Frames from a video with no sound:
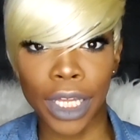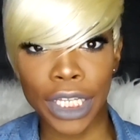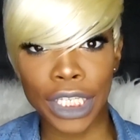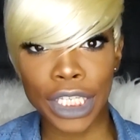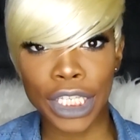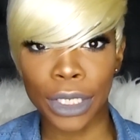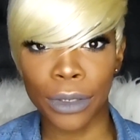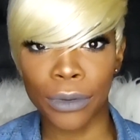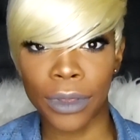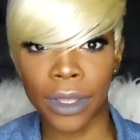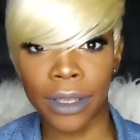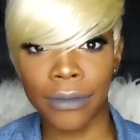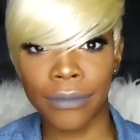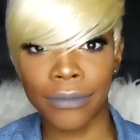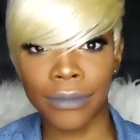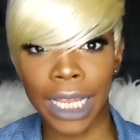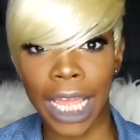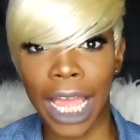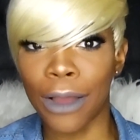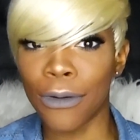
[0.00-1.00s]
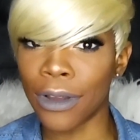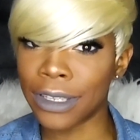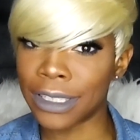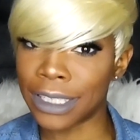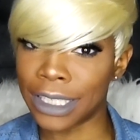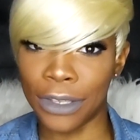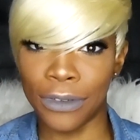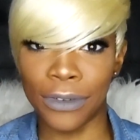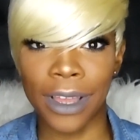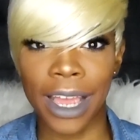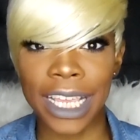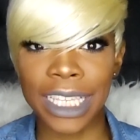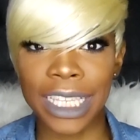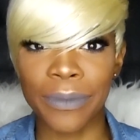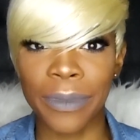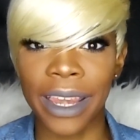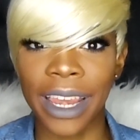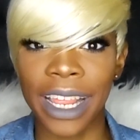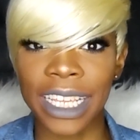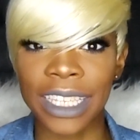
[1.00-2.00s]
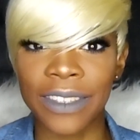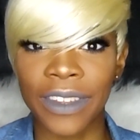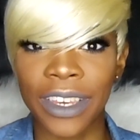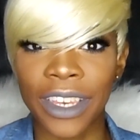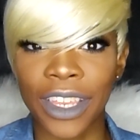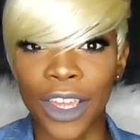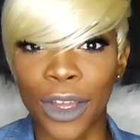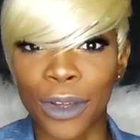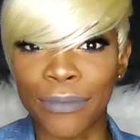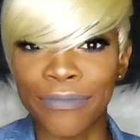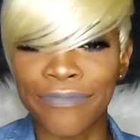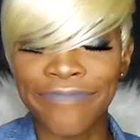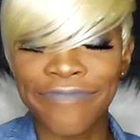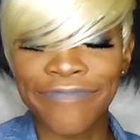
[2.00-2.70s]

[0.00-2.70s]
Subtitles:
until then, I will see you guys in my next video.